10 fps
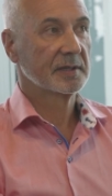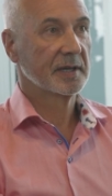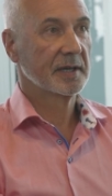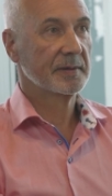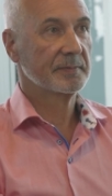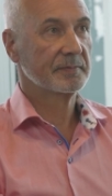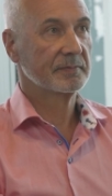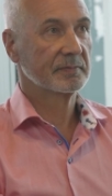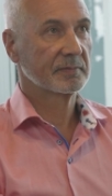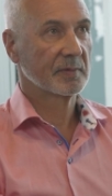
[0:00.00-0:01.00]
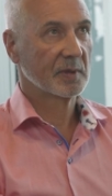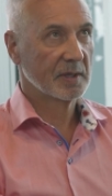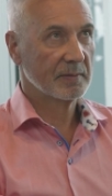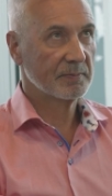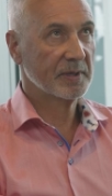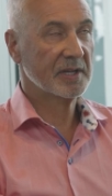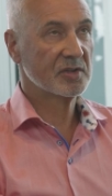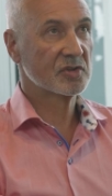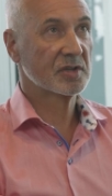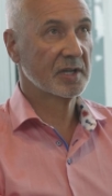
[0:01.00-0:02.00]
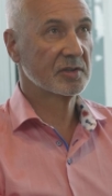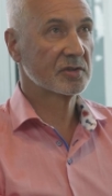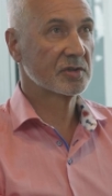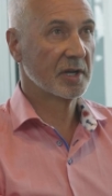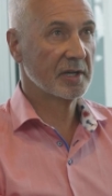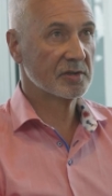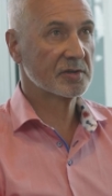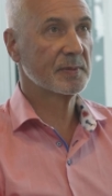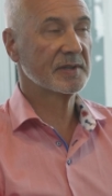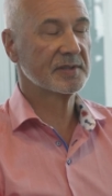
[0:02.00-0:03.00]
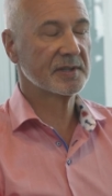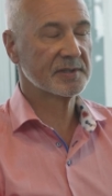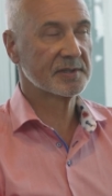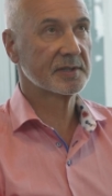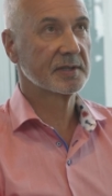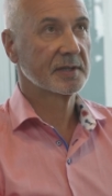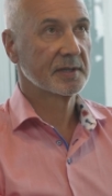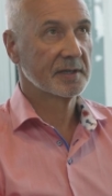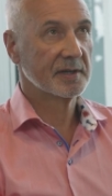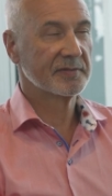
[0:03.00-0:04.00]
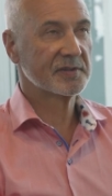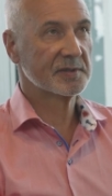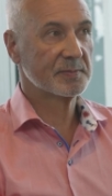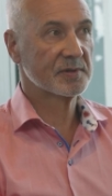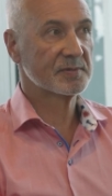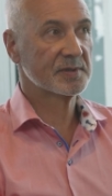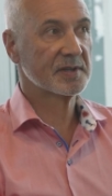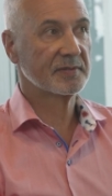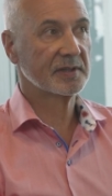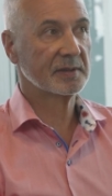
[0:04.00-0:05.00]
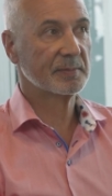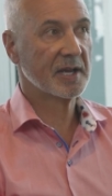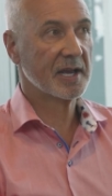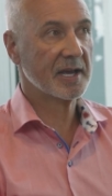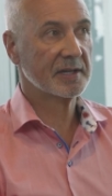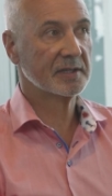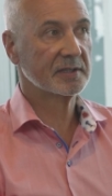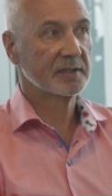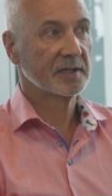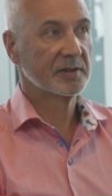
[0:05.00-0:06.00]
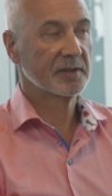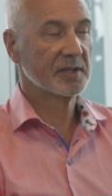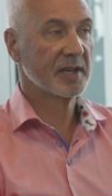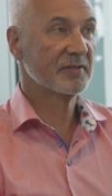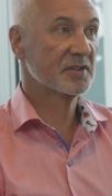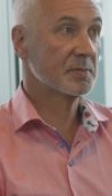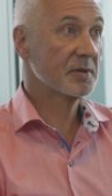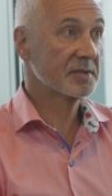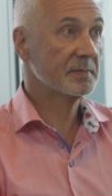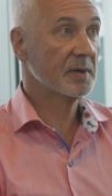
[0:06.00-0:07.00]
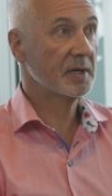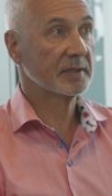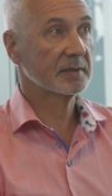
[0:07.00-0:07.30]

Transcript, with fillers: um, but each each each business, I've just pushed myself a little bit harder than the average person might.